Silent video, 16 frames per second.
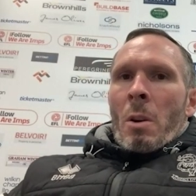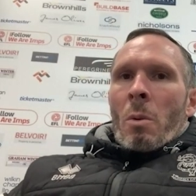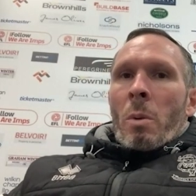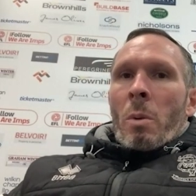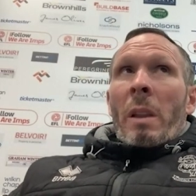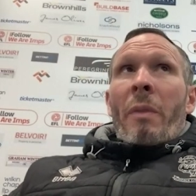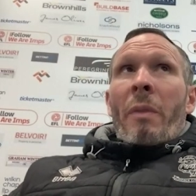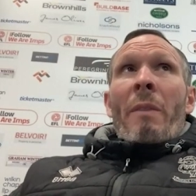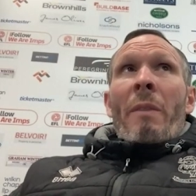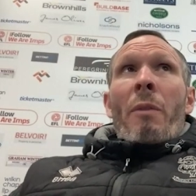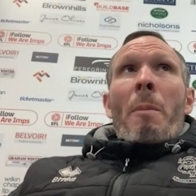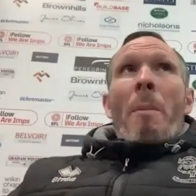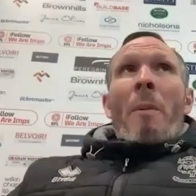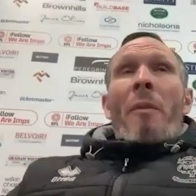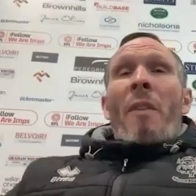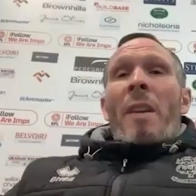Well, I think from
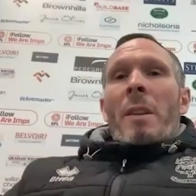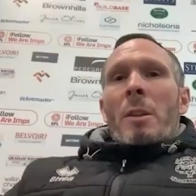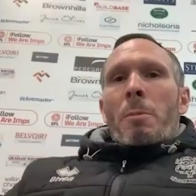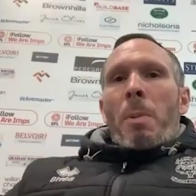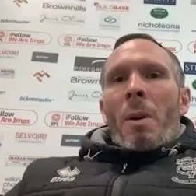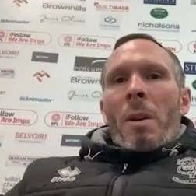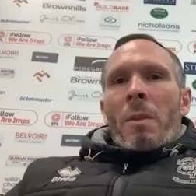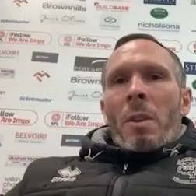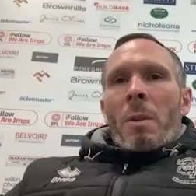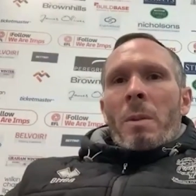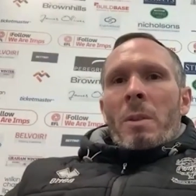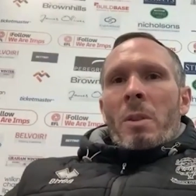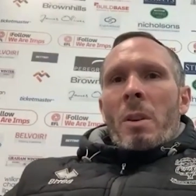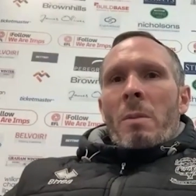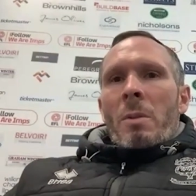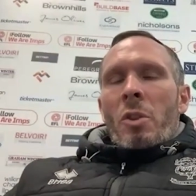a fitness point of view, in
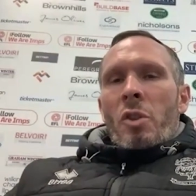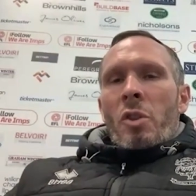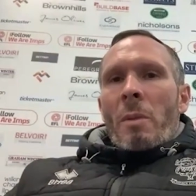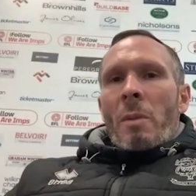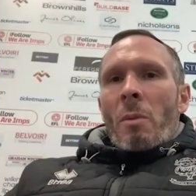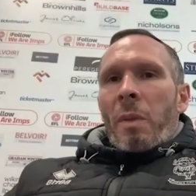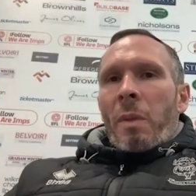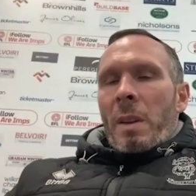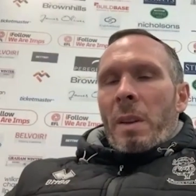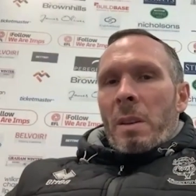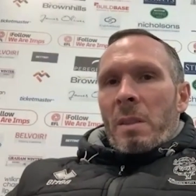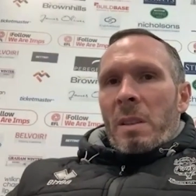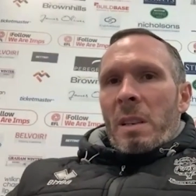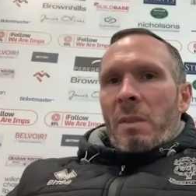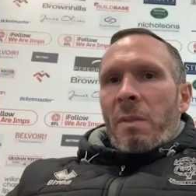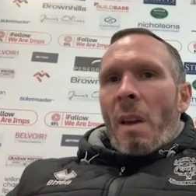terms of general
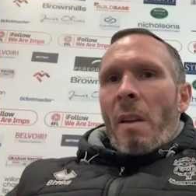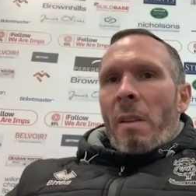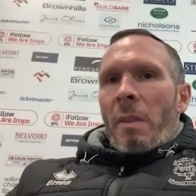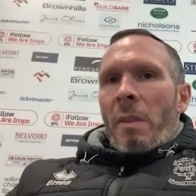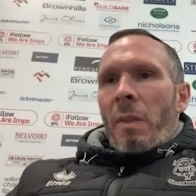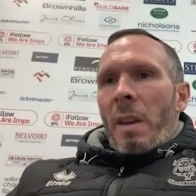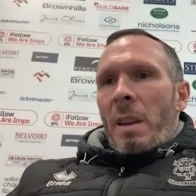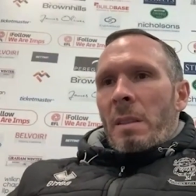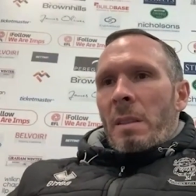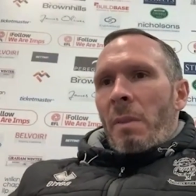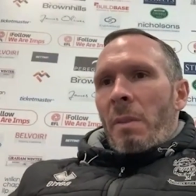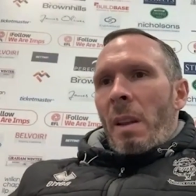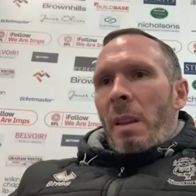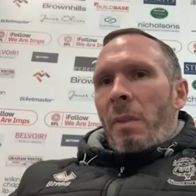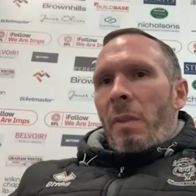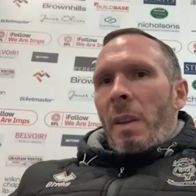fitness, he's very fit. He's a
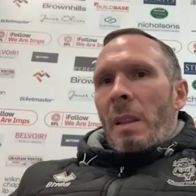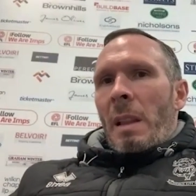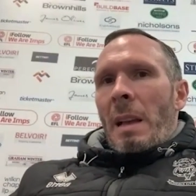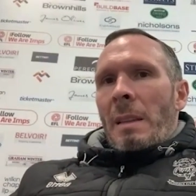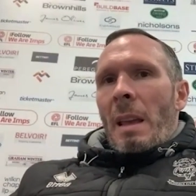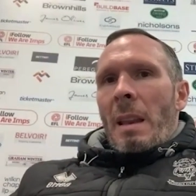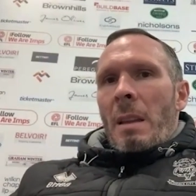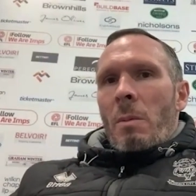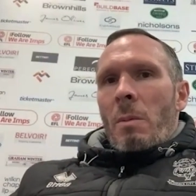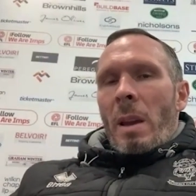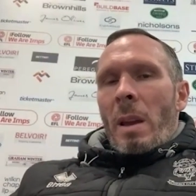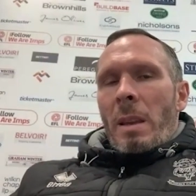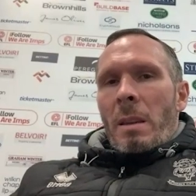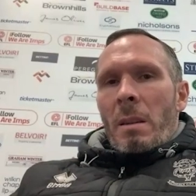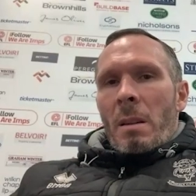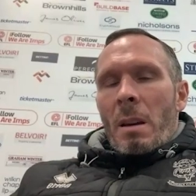very fit lad
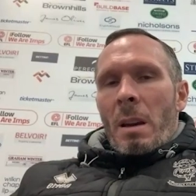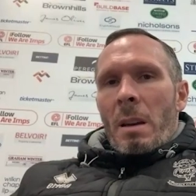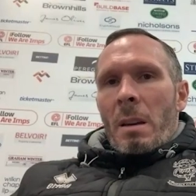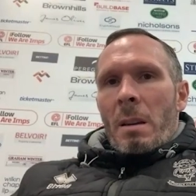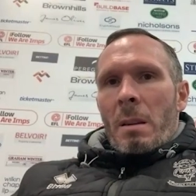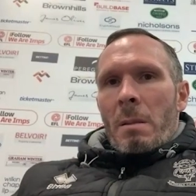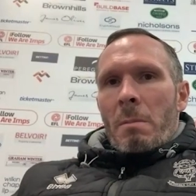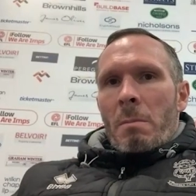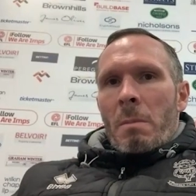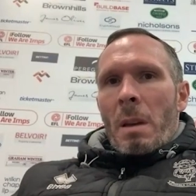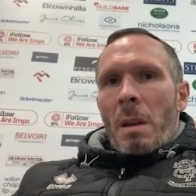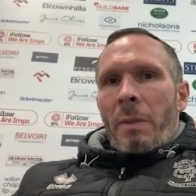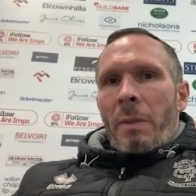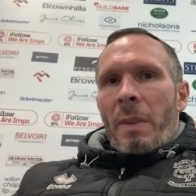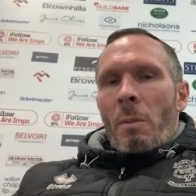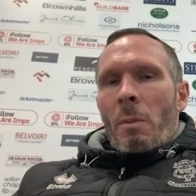anyway. Um,
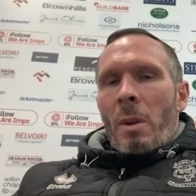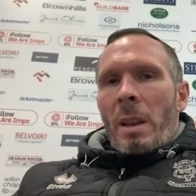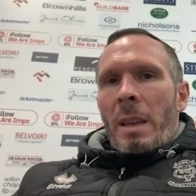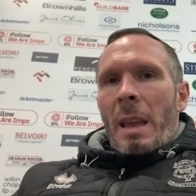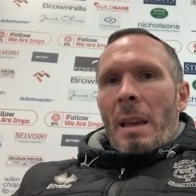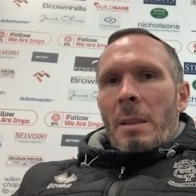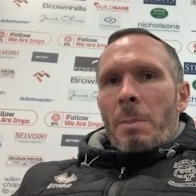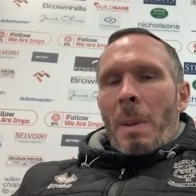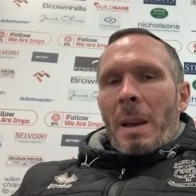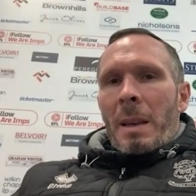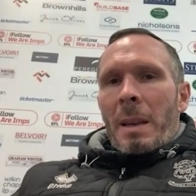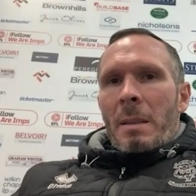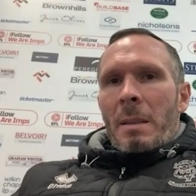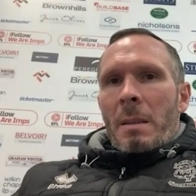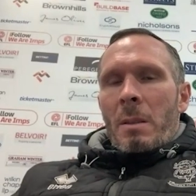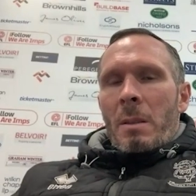I think when he gets back
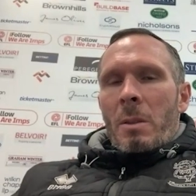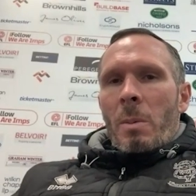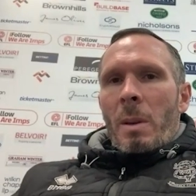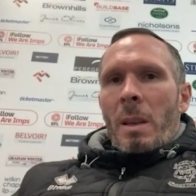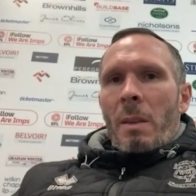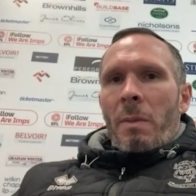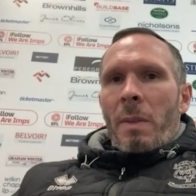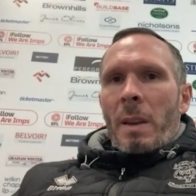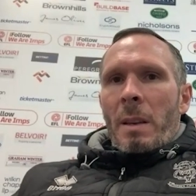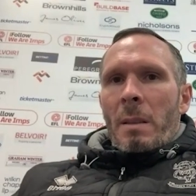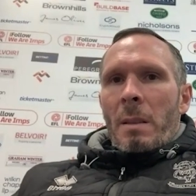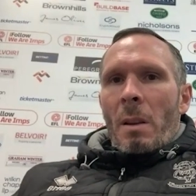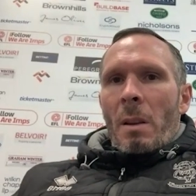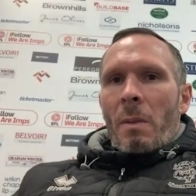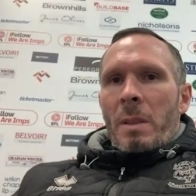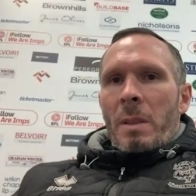into the swing of
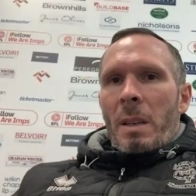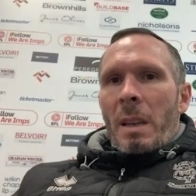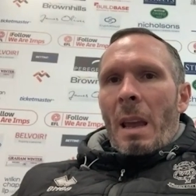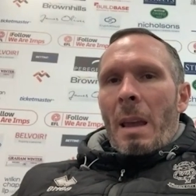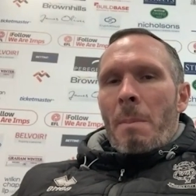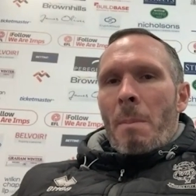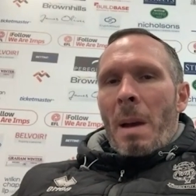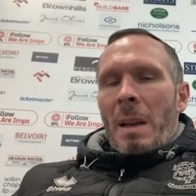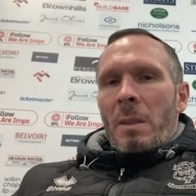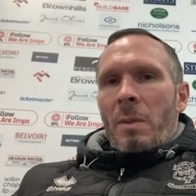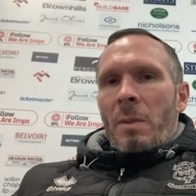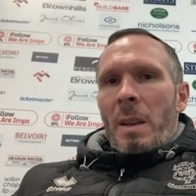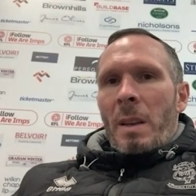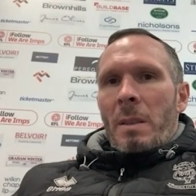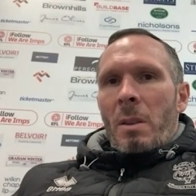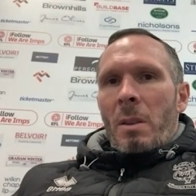things, obviously getting match
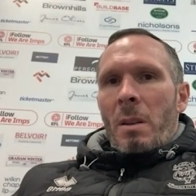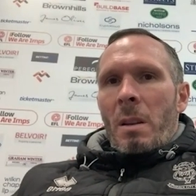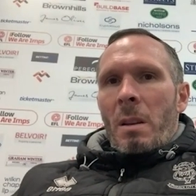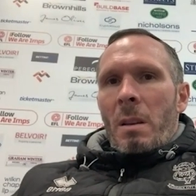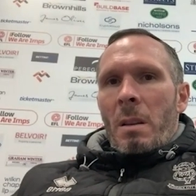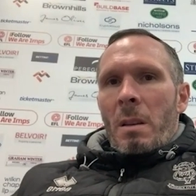fit's gonna